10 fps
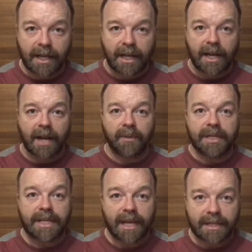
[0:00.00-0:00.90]
and how we
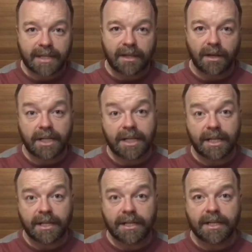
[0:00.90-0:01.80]
test the
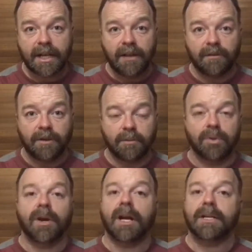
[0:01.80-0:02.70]
ideas for the
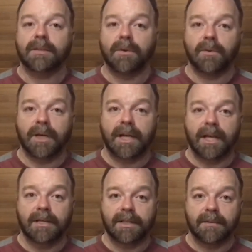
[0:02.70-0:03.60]
products that we want to
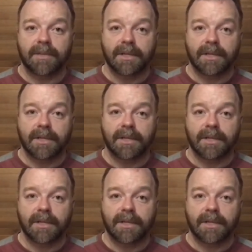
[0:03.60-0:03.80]
get to them.